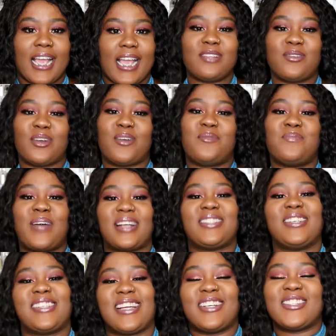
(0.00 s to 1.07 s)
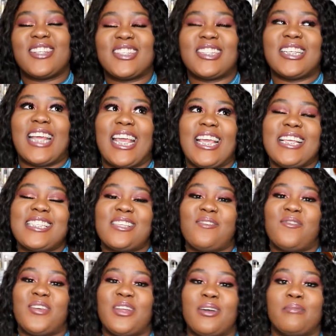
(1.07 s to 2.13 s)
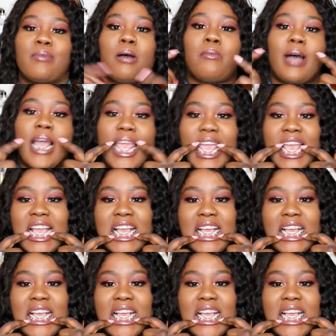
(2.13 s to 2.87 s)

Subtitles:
Hi guys, welcome back to the channel. So today is a video about my